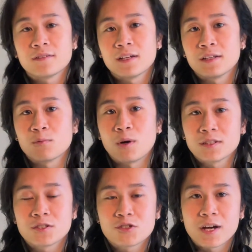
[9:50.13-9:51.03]
and want
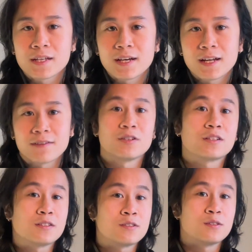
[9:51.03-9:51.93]
to try that, I feel like
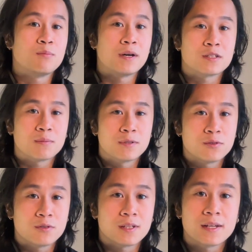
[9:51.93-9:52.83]
this is the best
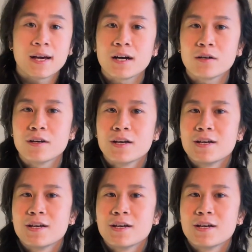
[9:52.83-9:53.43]
opportunity now.